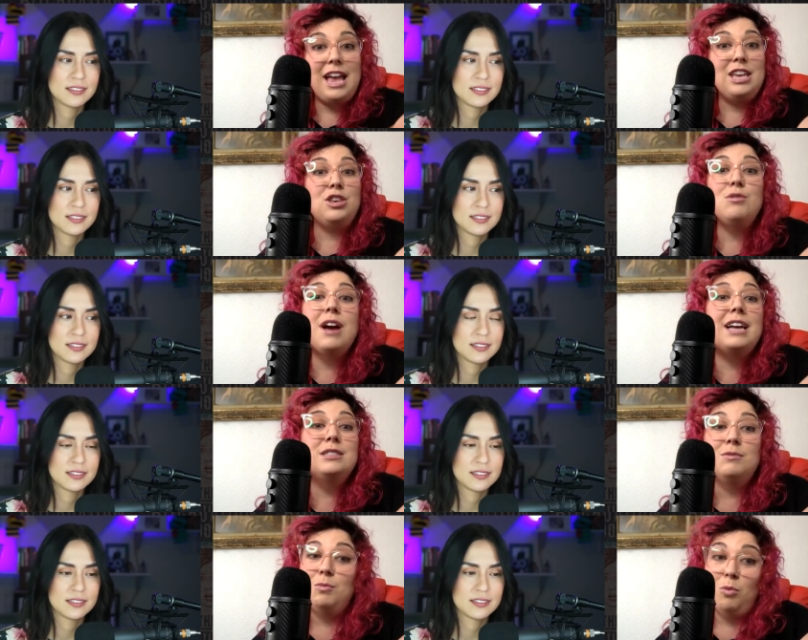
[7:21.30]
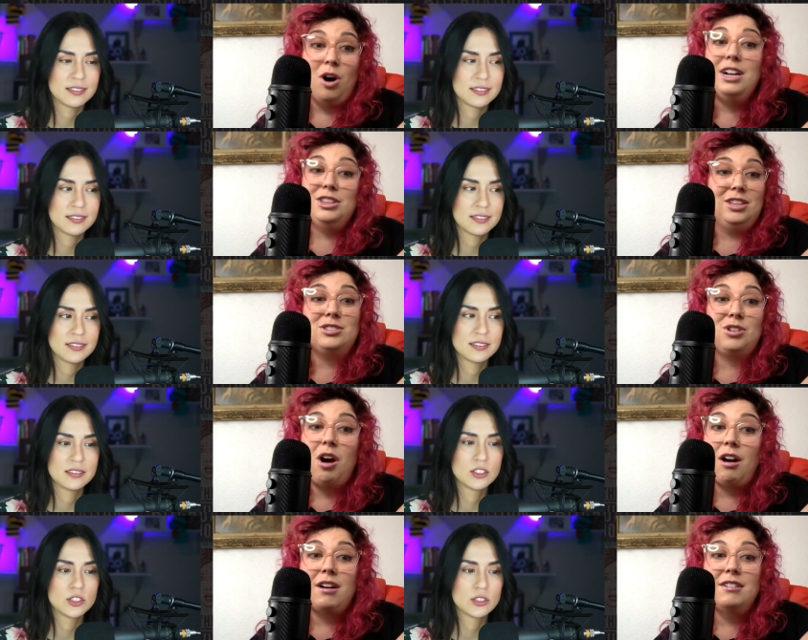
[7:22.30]
Speaker 1: you guys wanted this
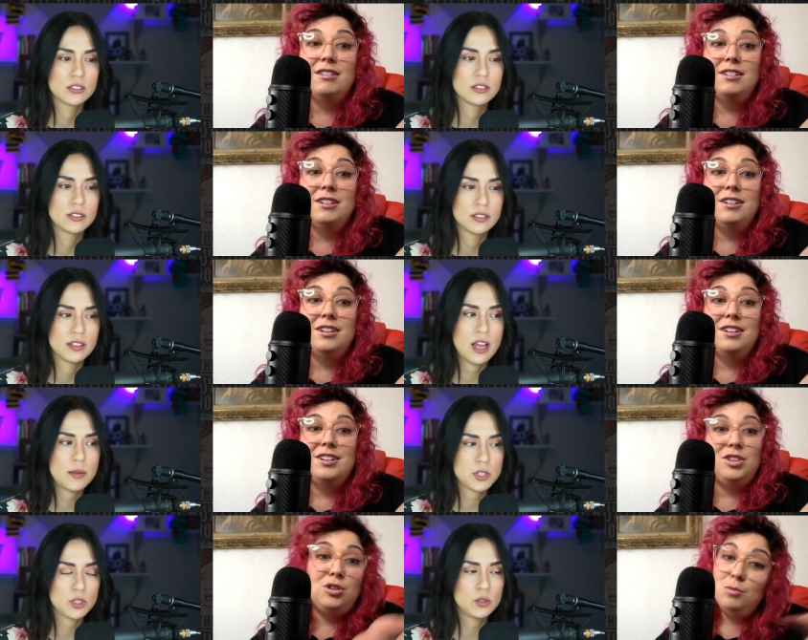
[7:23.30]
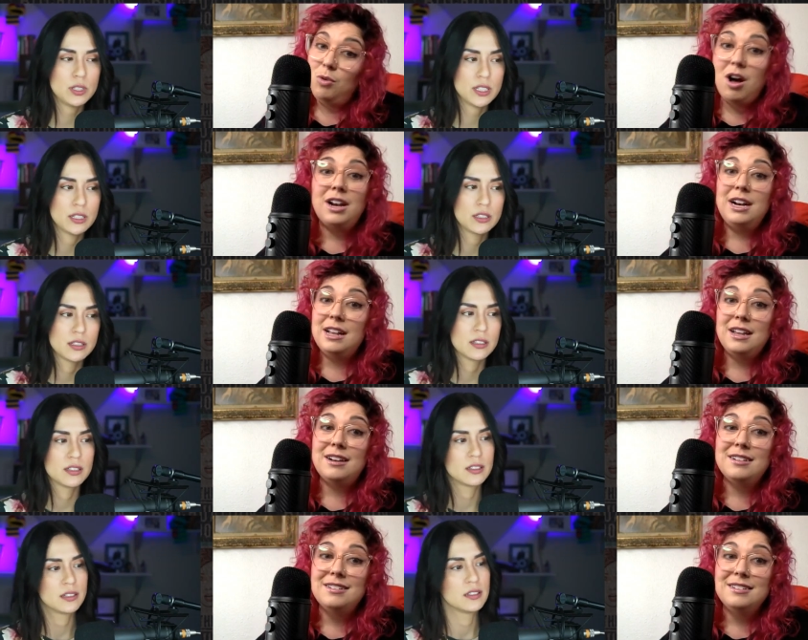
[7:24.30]
car.
Speaker 2: Absolutely. You wanted it.
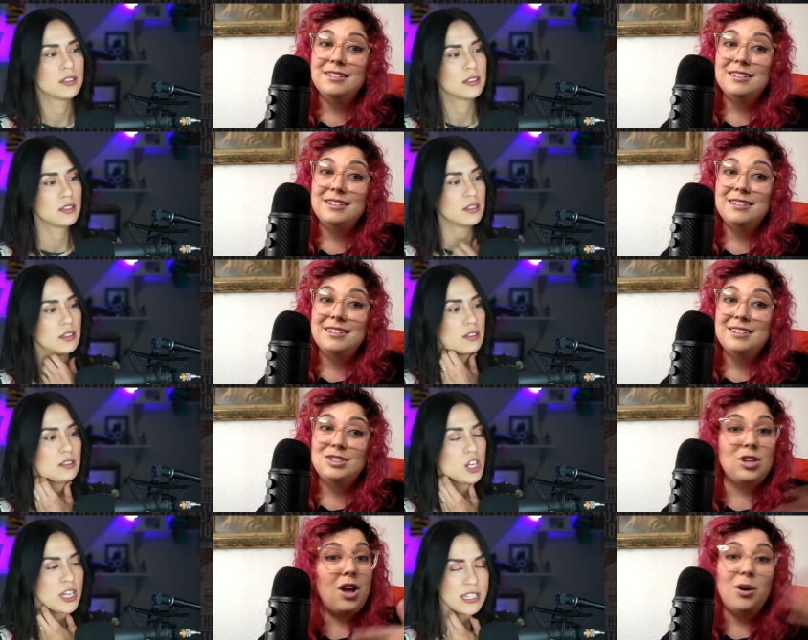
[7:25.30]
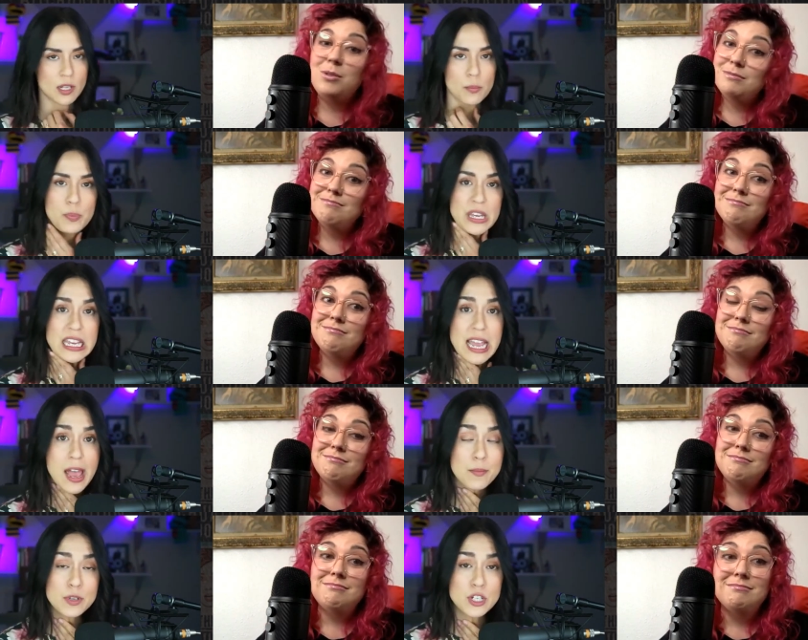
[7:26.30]
Look, so, it's a B
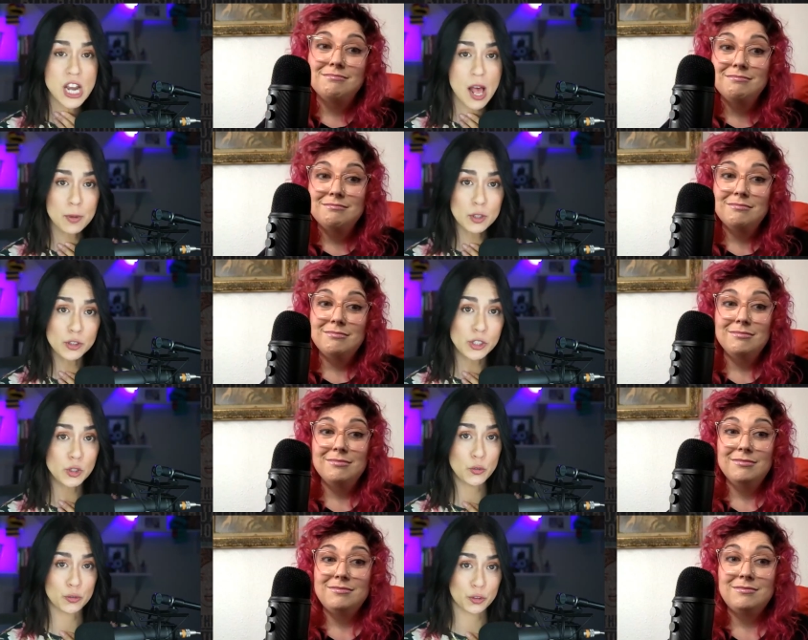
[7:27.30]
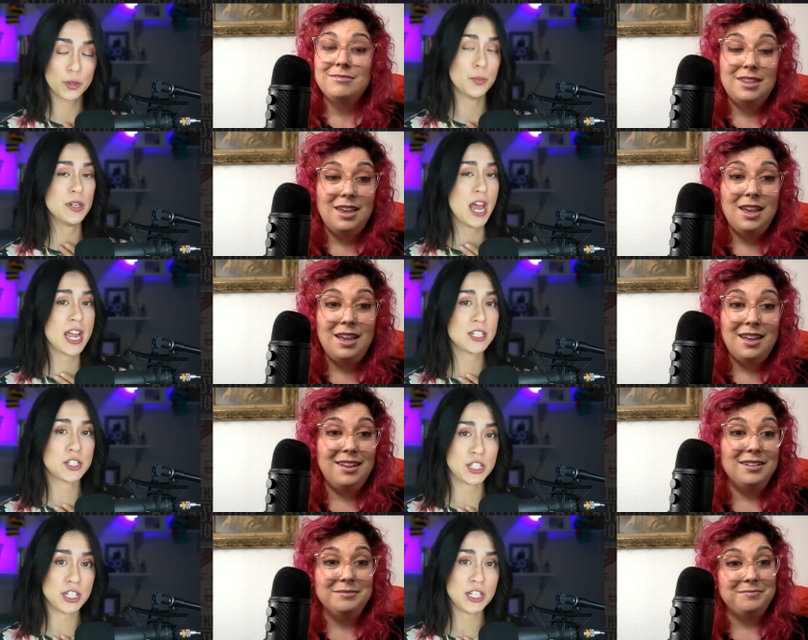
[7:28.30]
M W from yeah.
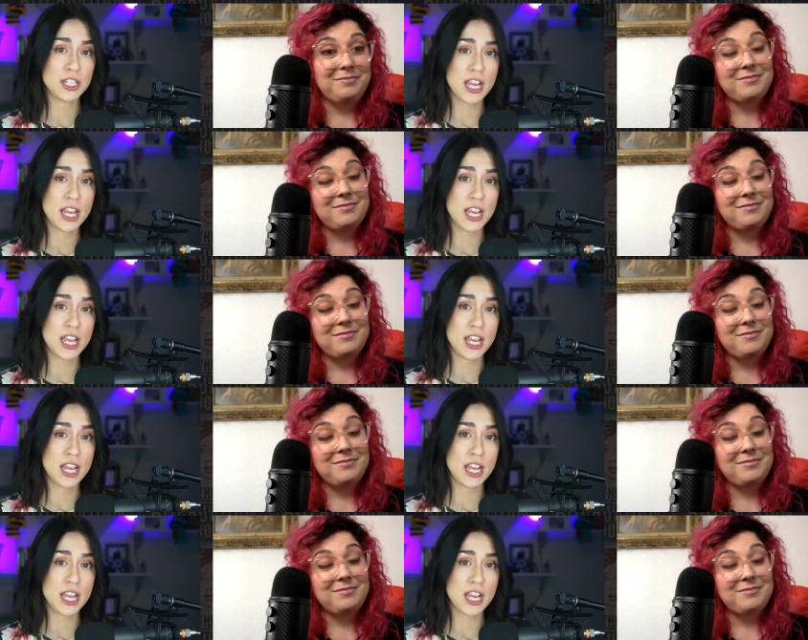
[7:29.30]
nineteen